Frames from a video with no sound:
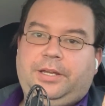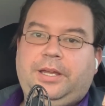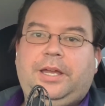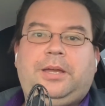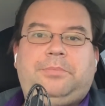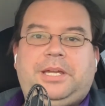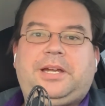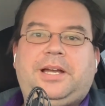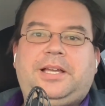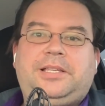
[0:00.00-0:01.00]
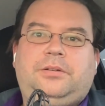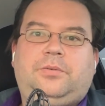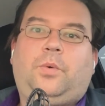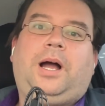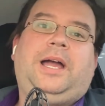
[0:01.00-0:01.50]
Because
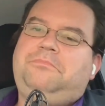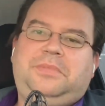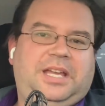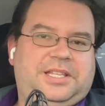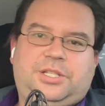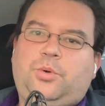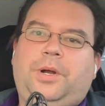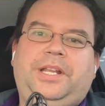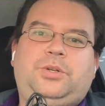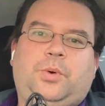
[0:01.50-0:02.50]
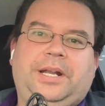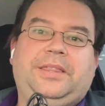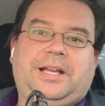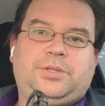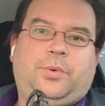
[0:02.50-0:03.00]
why? It's 2020,
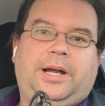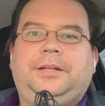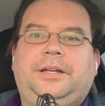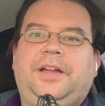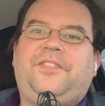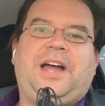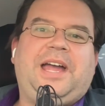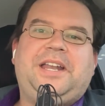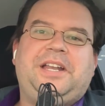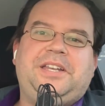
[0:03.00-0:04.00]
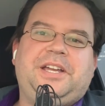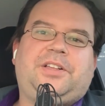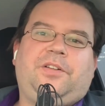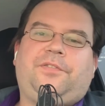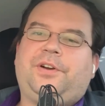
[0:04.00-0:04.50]
that's why. If I had a
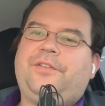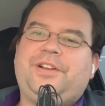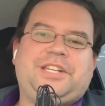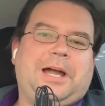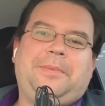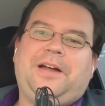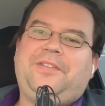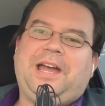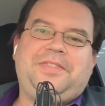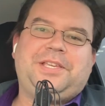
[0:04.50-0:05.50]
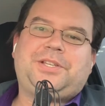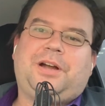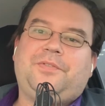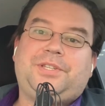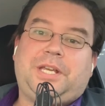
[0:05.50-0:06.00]
nickel for every time I've had this
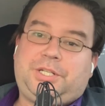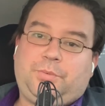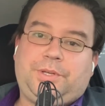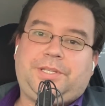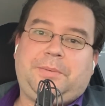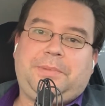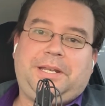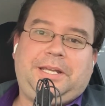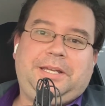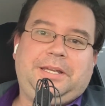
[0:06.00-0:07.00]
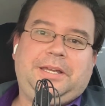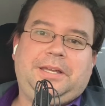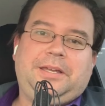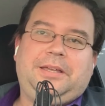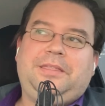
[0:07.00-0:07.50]
conversation with somebody
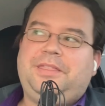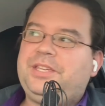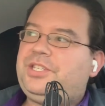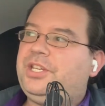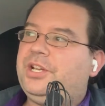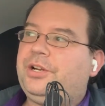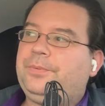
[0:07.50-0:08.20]
this year,